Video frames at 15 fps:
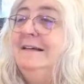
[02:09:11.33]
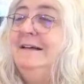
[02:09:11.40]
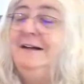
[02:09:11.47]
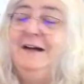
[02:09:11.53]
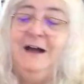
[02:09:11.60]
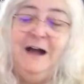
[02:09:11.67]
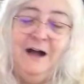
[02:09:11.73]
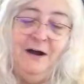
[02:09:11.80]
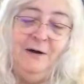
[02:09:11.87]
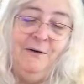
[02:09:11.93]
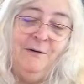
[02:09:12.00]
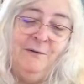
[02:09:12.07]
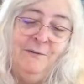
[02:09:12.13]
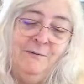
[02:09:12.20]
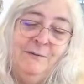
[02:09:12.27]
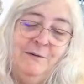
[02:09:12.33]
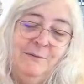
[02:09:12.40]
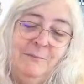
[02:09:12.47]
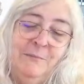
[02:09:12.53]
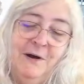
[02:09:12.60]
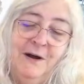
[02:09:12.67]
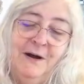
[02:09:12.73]
Oh
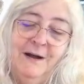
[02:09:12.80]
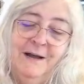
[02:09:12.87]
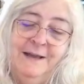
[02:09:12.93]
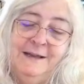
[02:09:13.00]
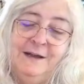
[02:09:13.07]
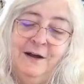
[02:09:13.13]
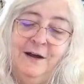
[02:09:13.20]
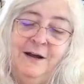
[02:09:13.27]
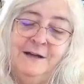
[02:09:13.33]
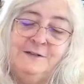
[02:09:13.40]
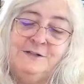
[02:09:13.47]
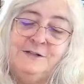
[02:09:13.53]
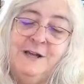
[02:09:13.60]
my gosh.